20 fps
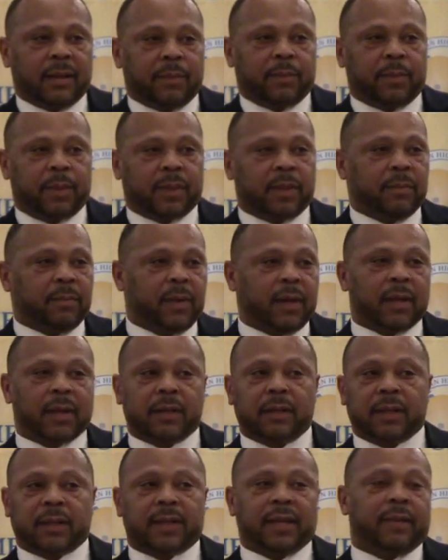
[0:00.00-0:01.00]
But the mother
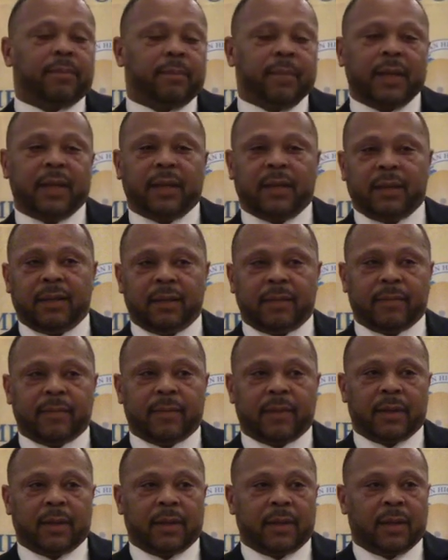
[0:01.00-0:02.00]
looked at me
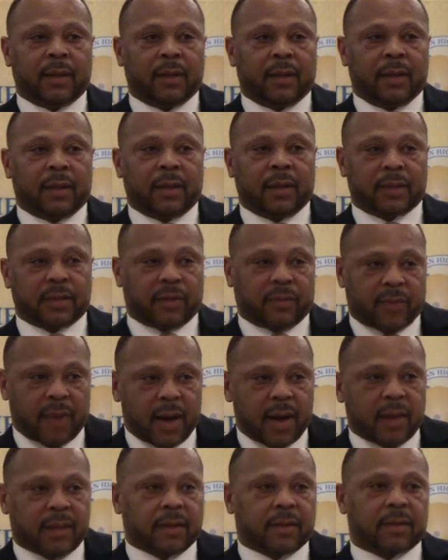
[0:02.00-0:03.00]
as a
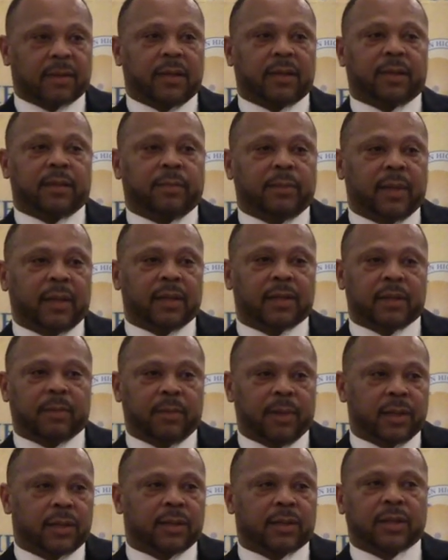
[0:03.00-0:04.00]
father. She looked at me as a
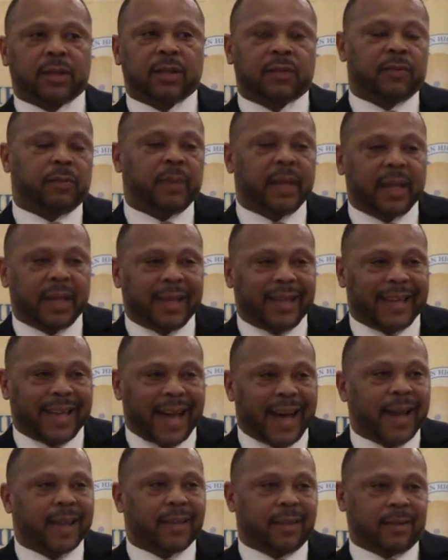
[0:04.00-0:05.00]
mentor. She looked at me as
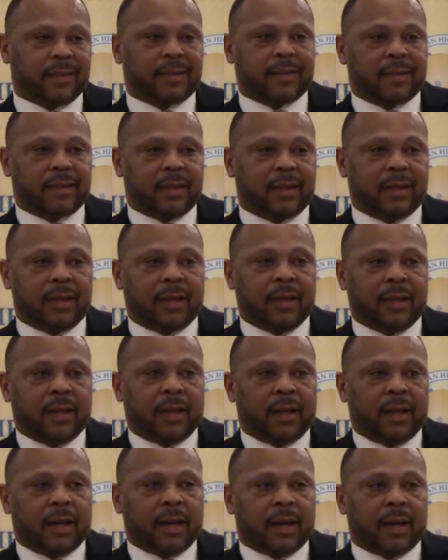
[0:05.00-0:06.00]
guidance.
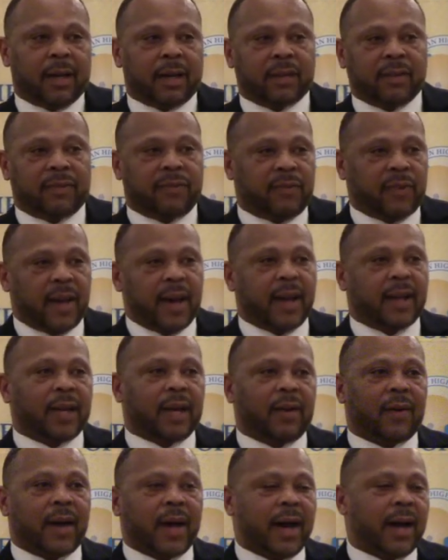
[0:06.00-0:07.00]
I had to find
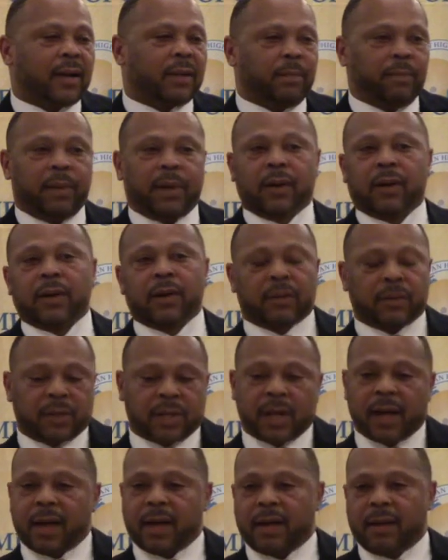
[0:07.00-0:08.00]
out how to bury her
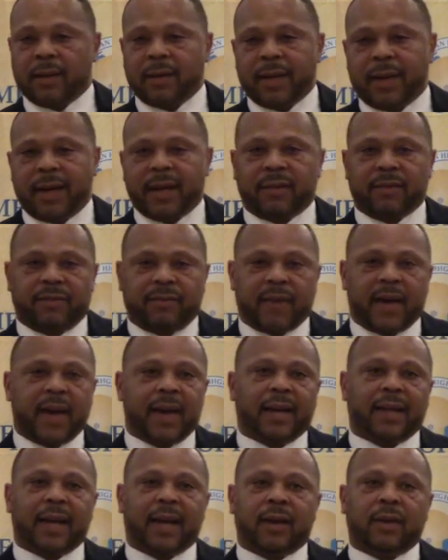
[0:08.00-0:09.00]
child. I had to
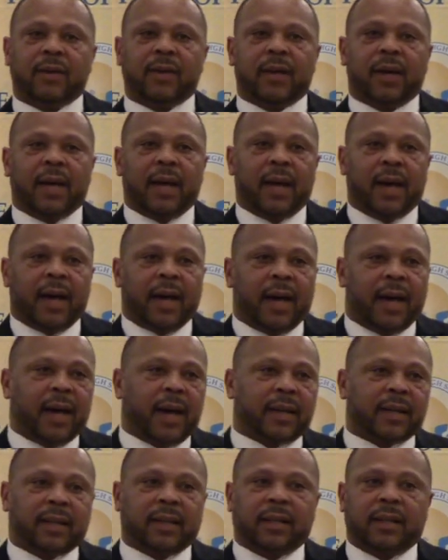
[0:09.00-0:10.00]
find out
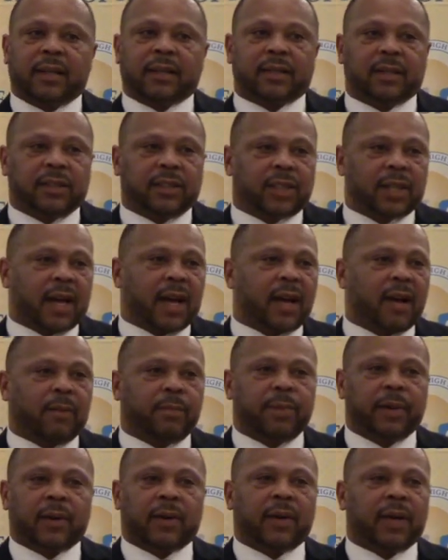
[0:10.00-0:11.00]
how to get the
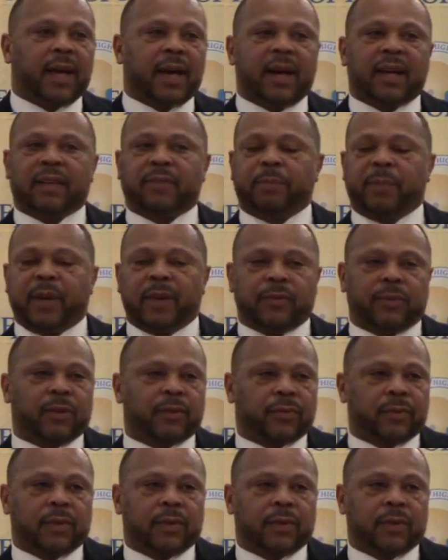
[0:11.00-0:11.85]
child buried, how to pay for a